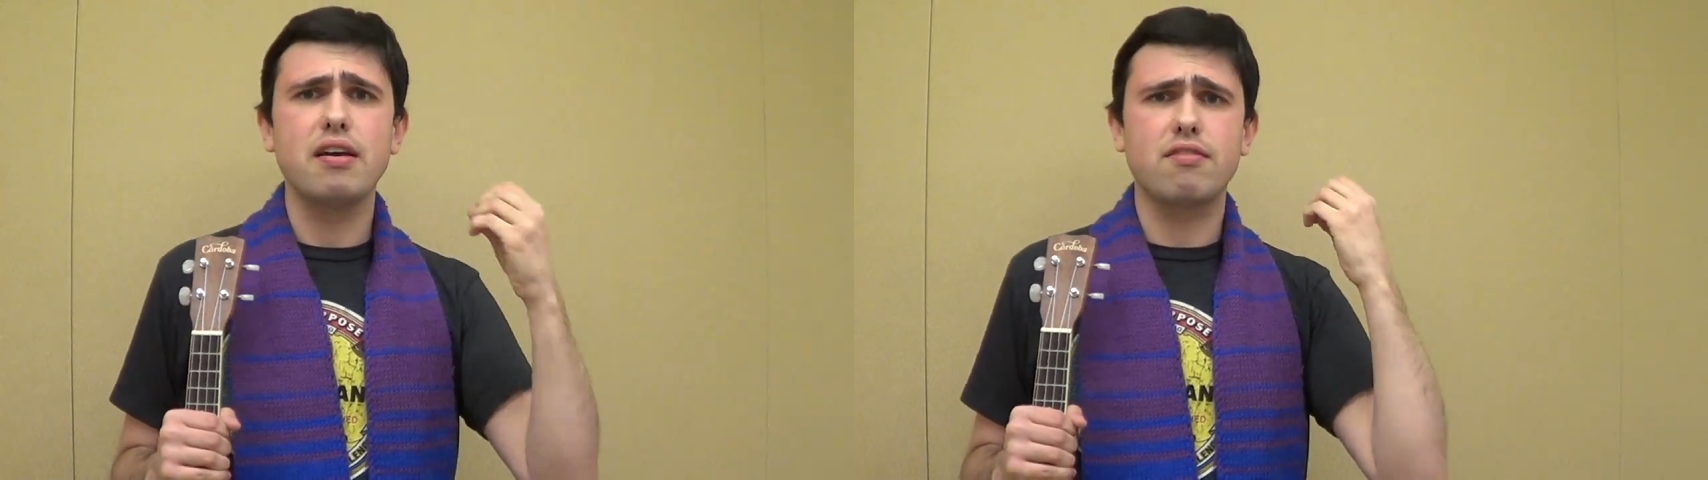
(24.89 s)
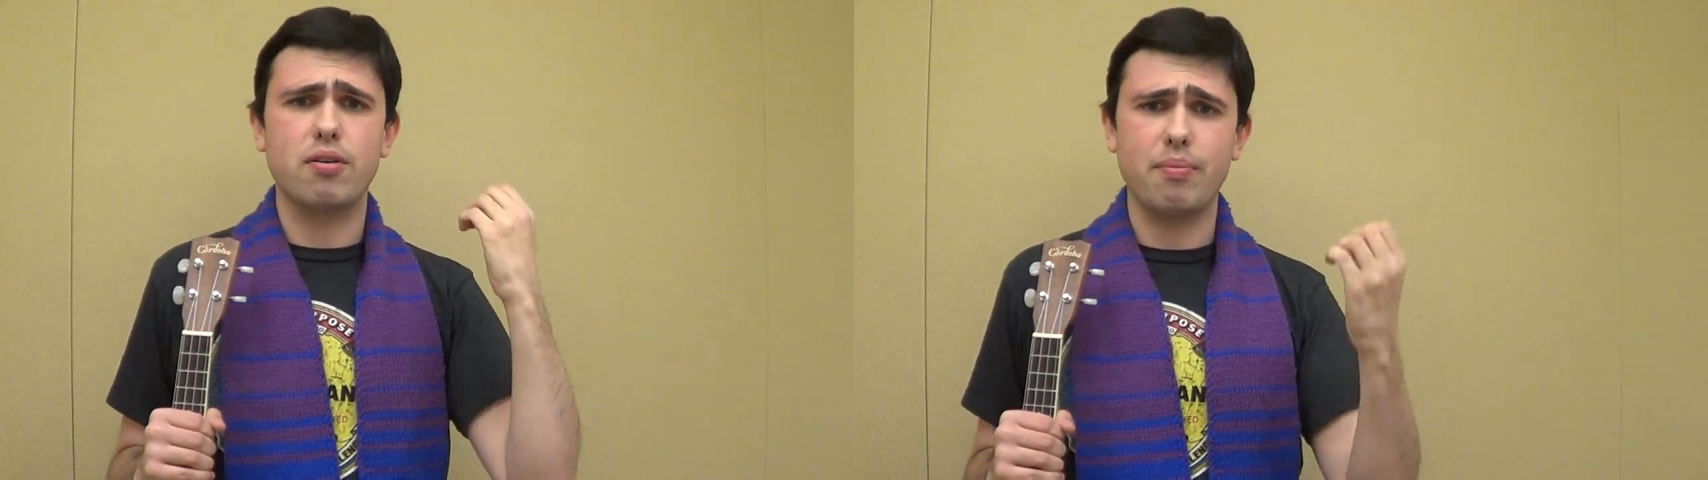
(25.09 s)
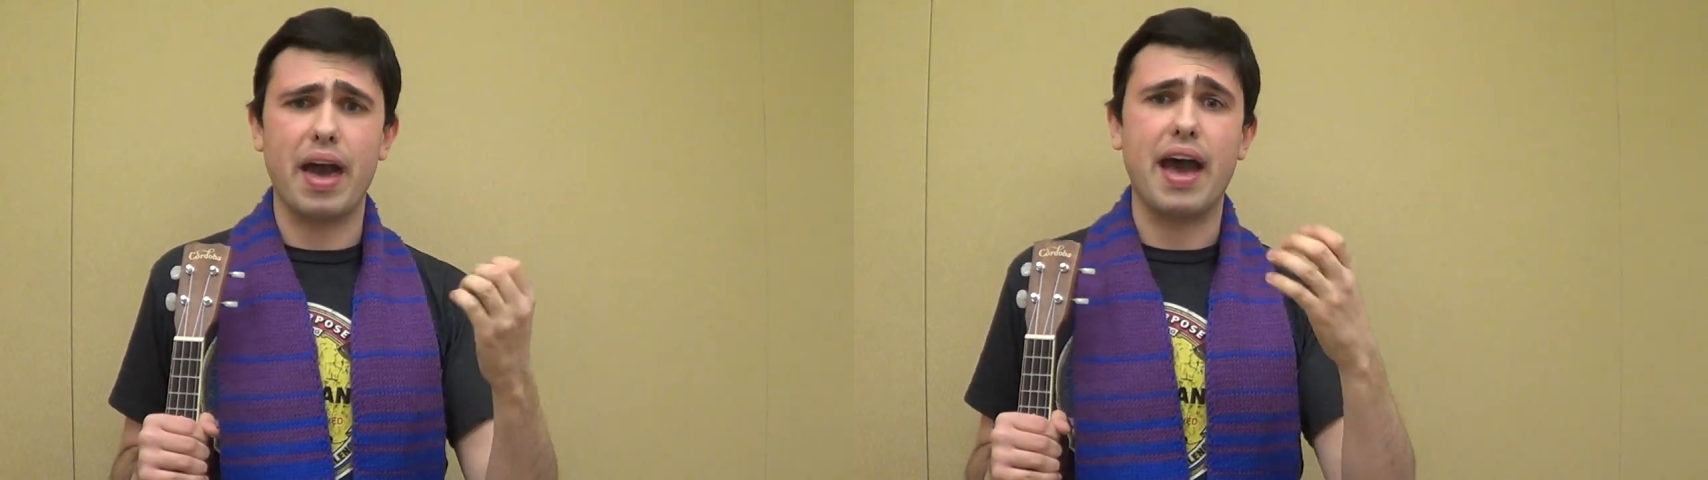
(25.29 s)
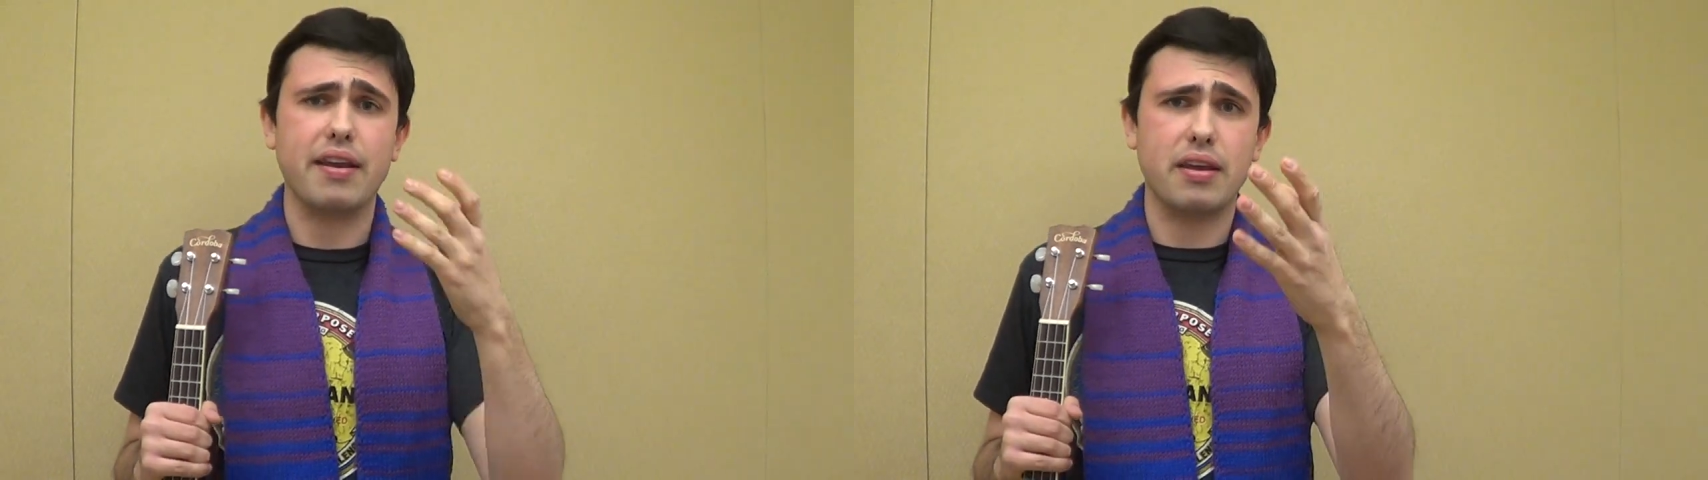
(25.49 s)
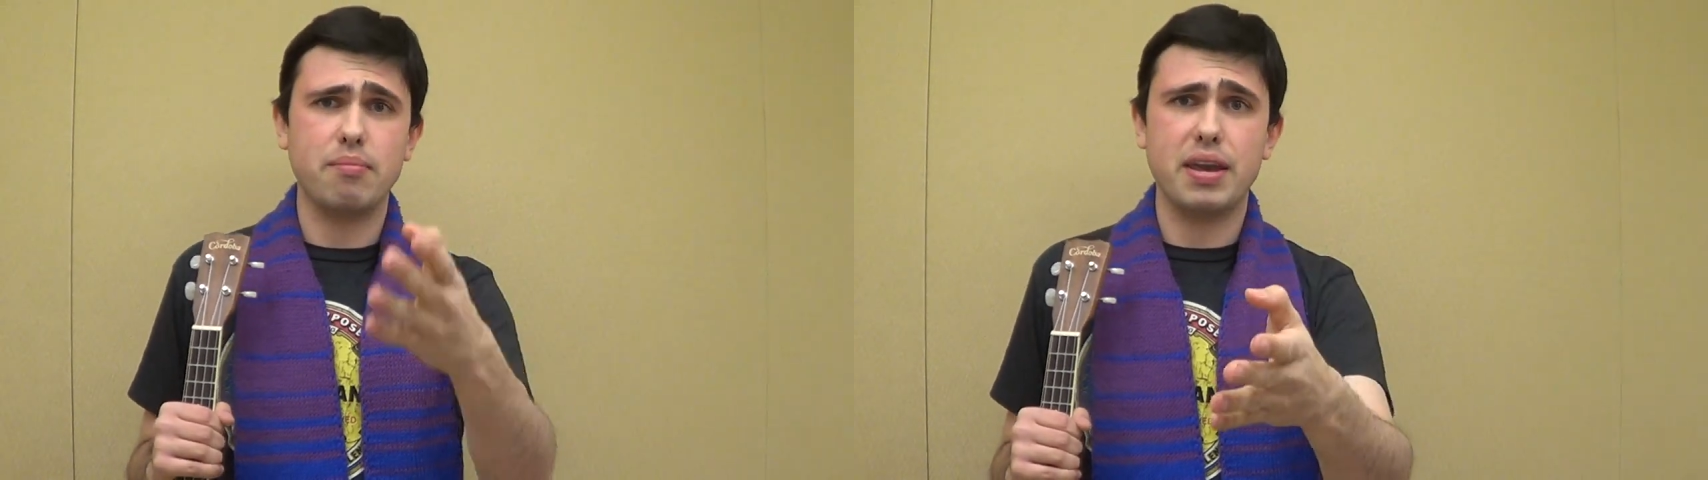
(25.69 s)
from
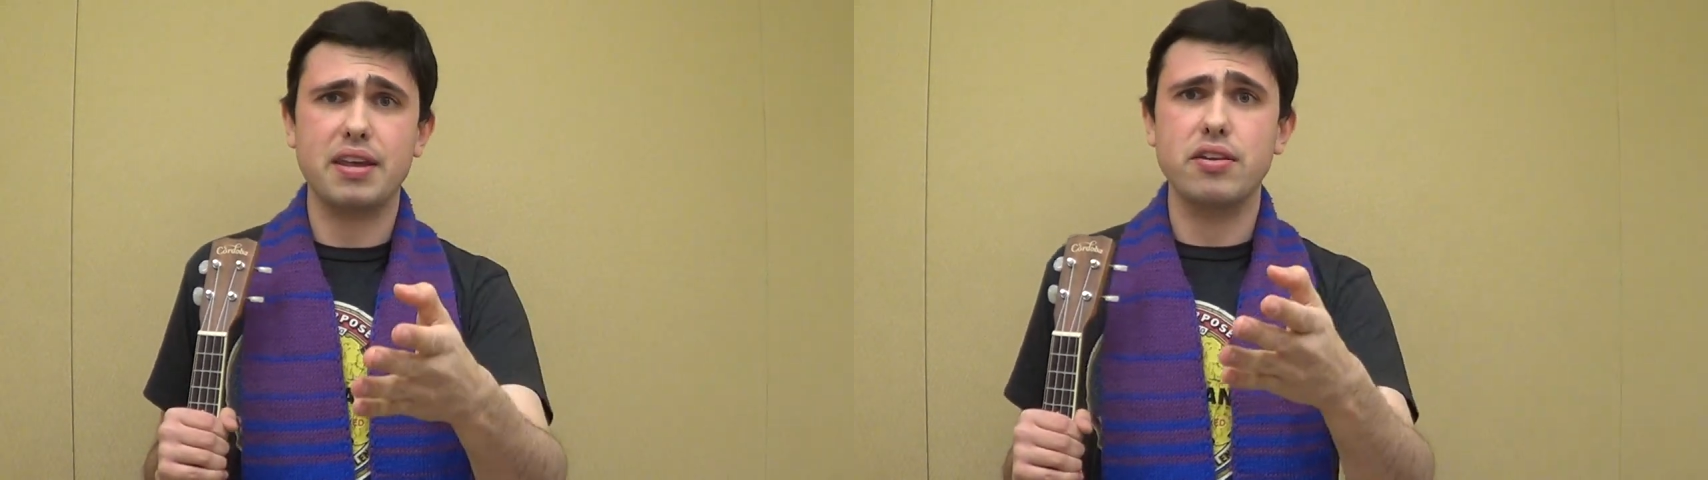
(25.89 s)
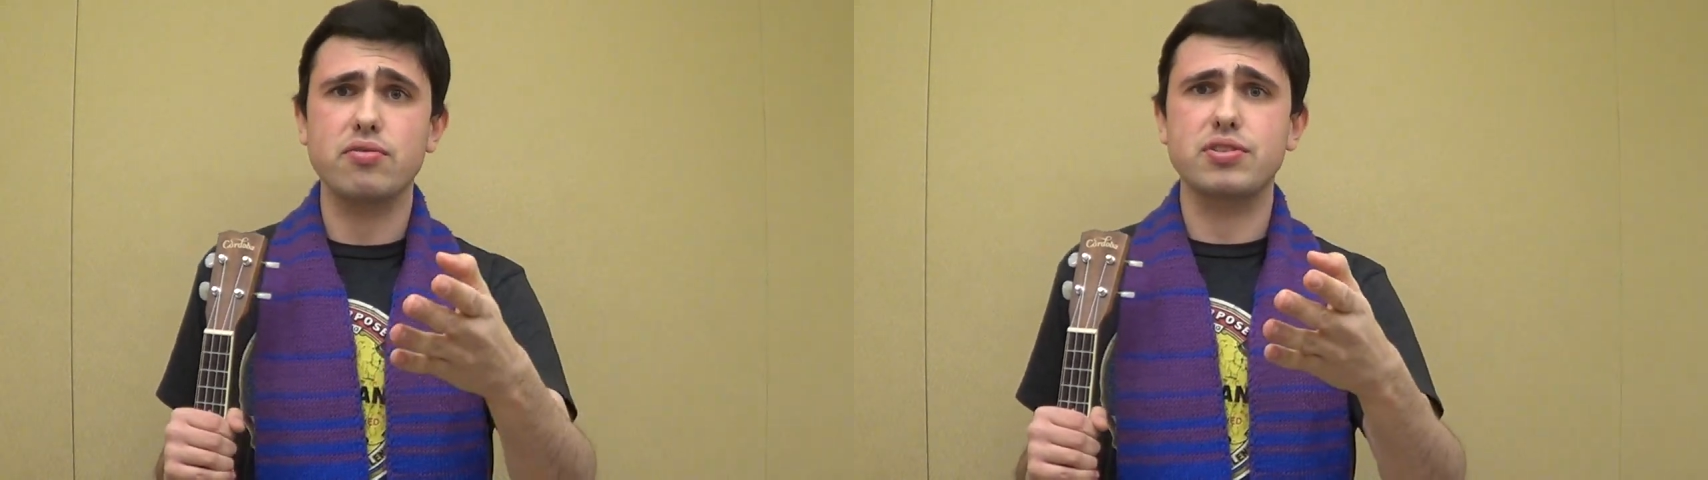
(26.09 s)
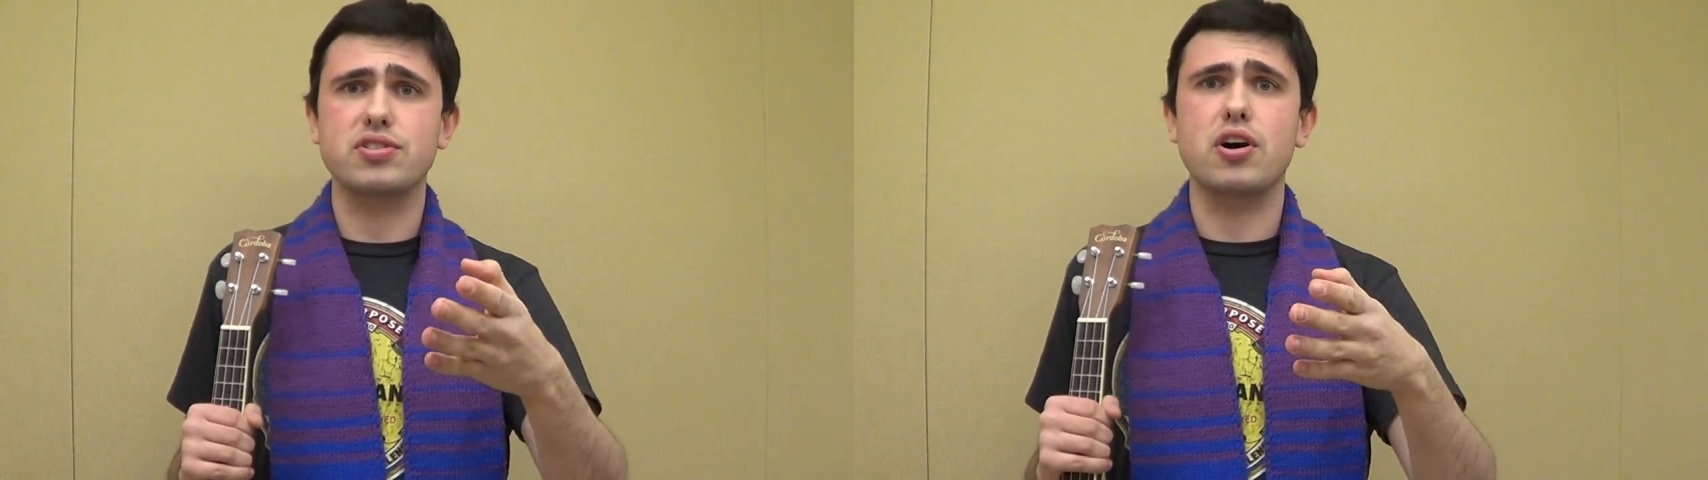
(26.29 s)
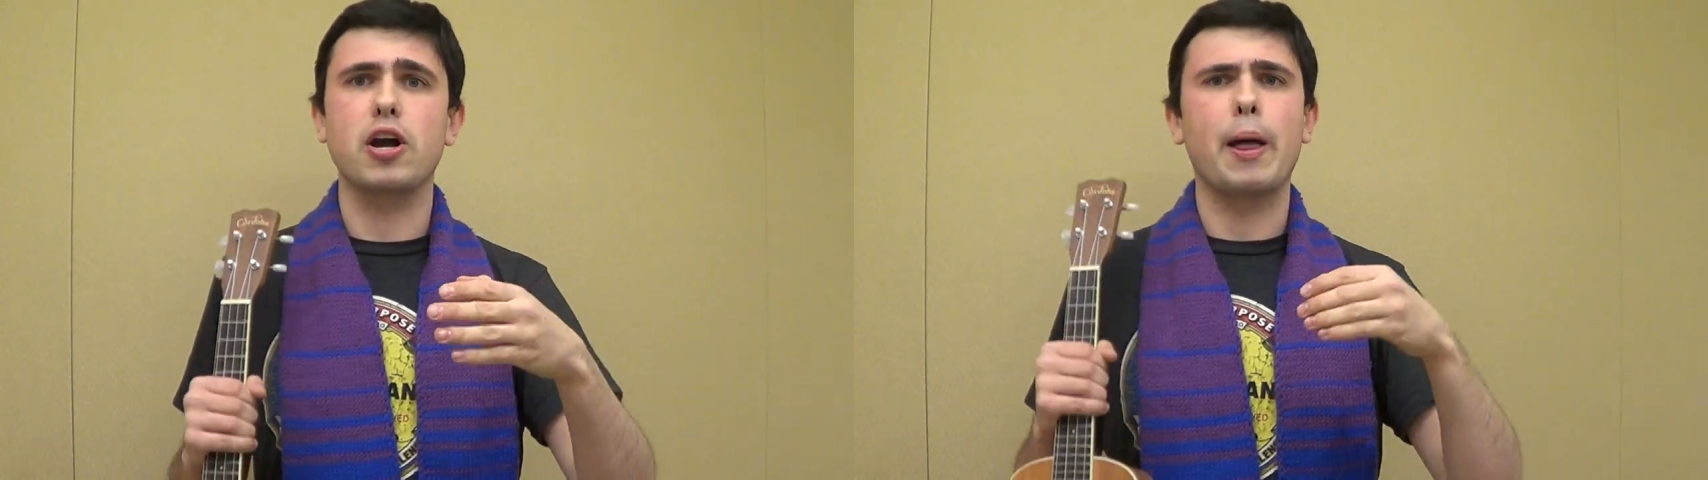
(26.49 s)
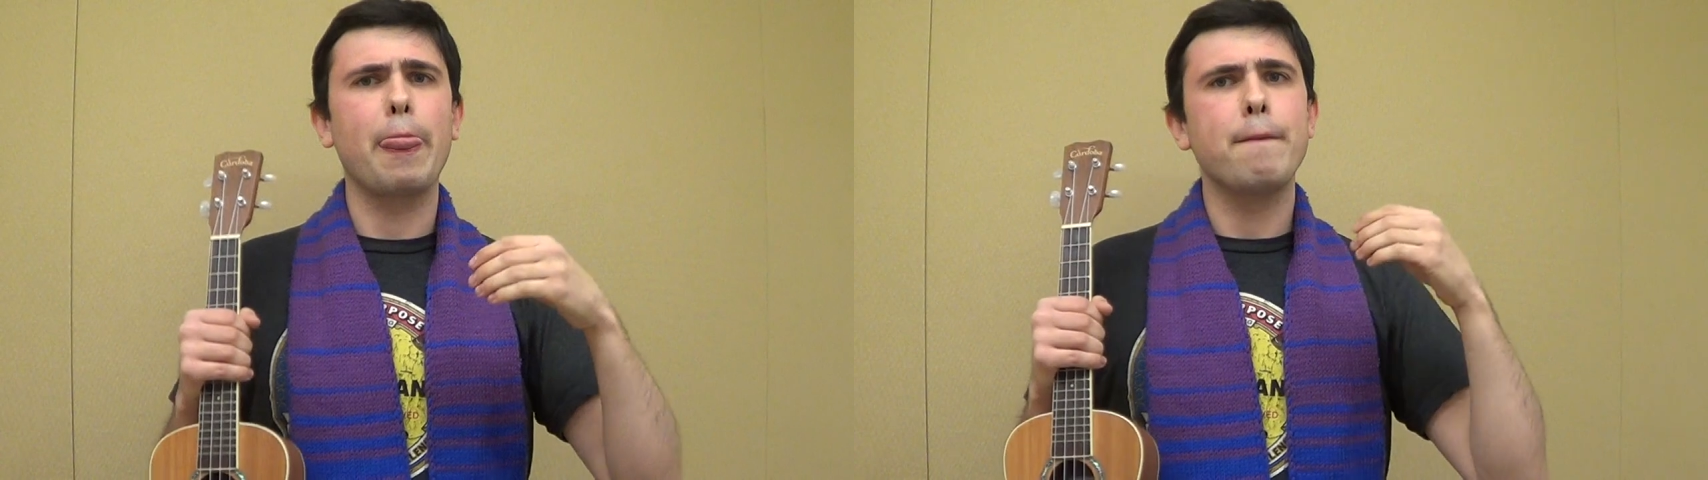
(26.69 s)
that and make it into a
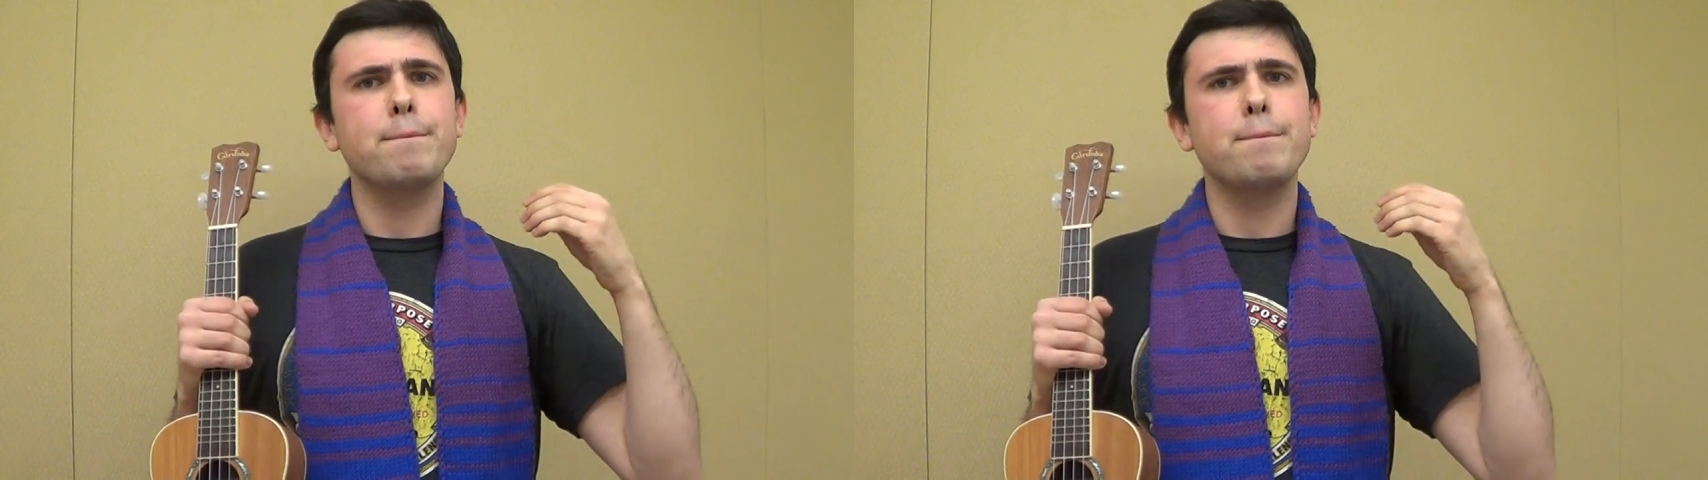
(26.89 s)
song.